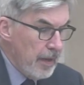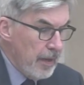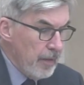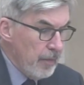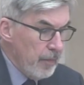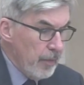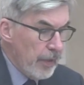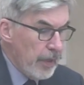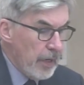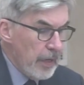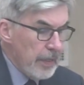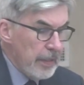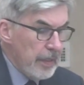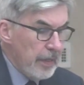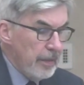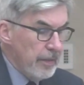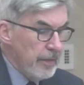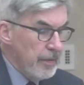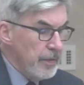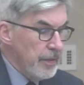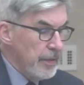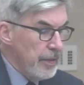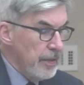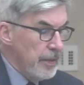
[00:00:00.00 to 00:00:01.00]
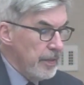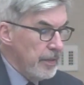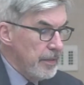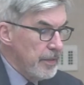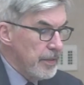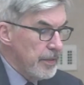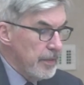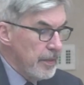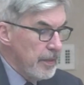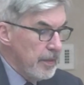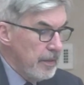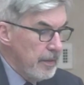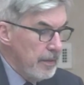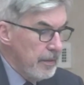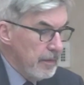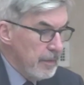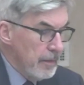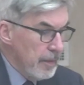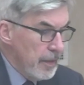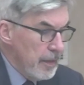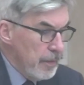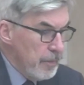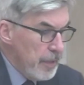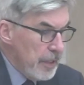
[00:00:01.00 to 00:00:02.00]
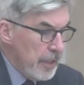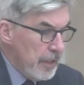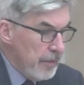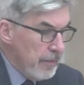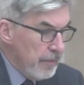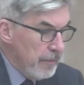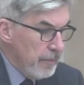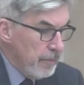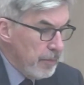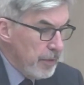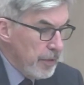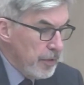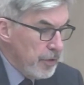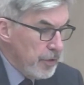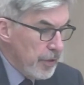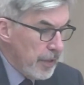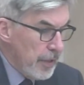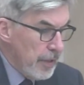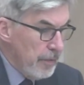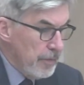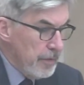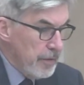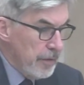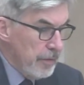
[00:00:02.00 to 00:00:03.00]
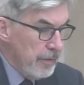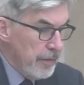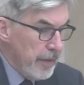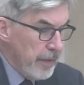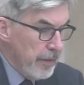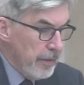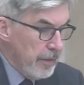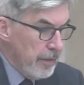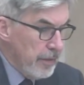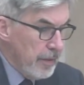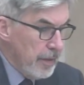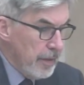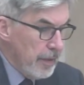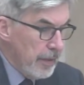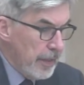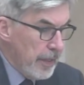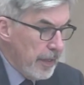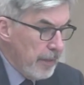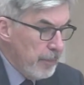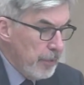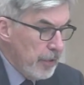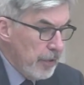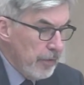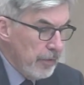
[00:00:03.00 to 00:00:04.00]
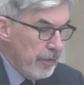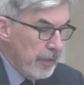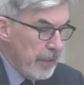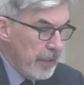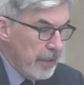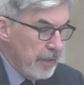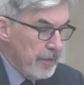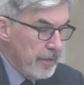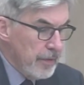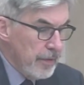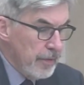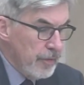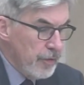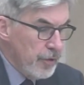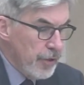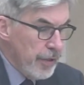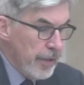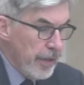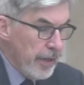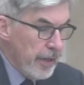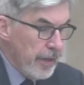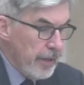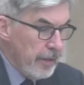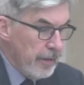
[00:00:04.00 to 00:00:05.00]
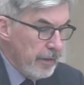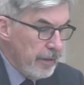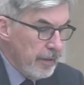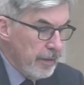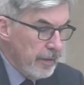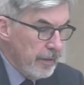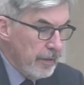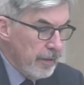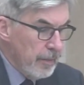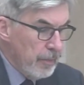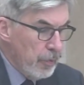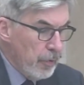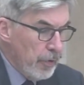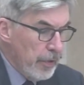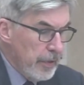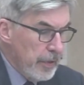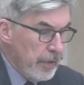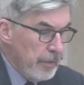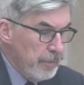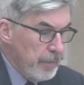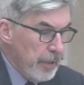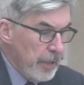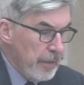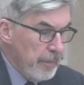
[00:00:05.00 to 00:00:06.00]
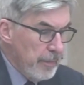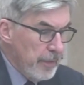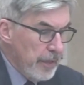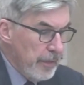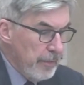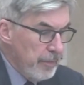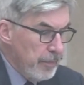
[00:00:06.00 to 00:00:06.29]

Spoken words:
Regarding the CEC, a committee of which Councillor Gambioli is the chair, appointed by Mayor